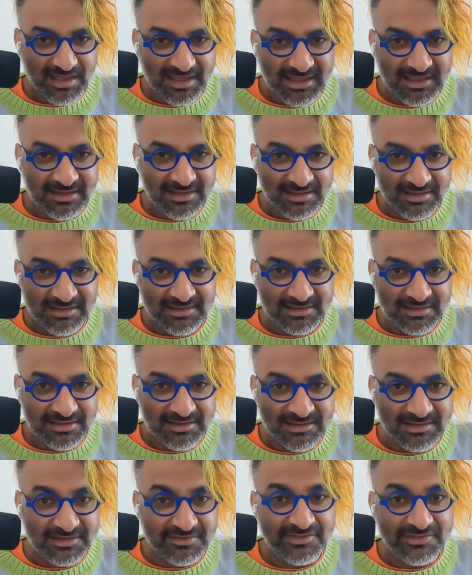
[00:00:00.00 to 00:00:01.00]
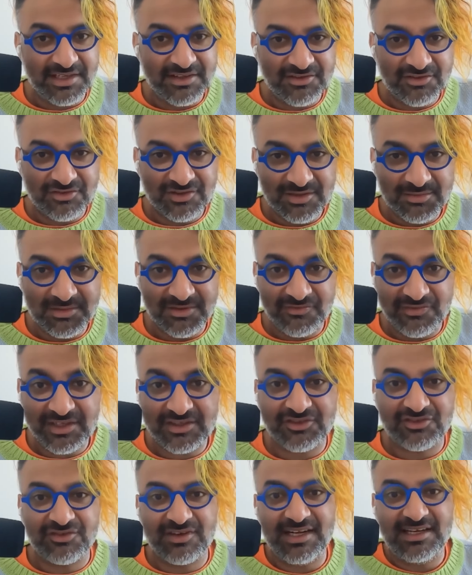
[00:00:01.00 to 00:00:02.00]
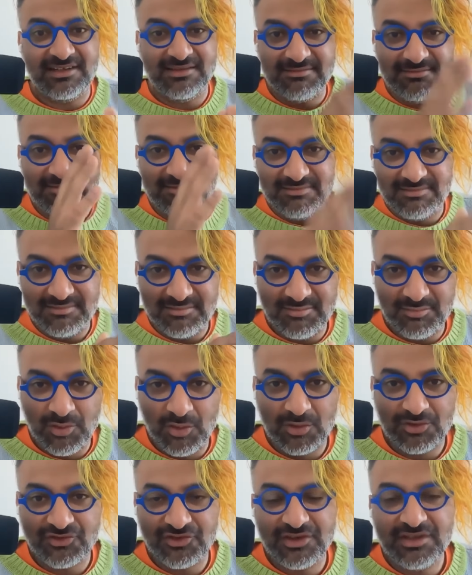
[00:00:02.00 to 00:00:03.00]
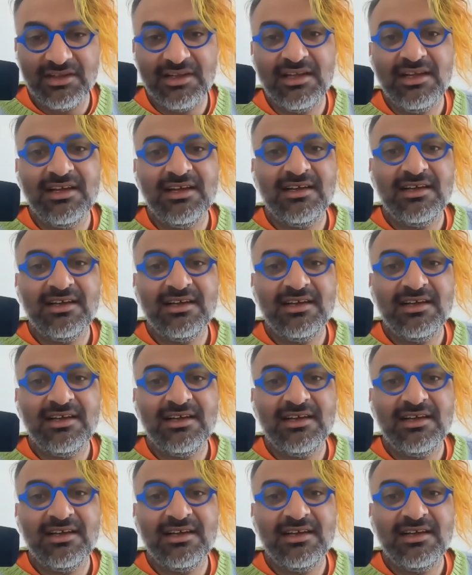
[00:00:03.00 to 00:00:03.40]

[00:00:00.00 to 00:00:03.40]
in the dividend stream, the fixed rate portion,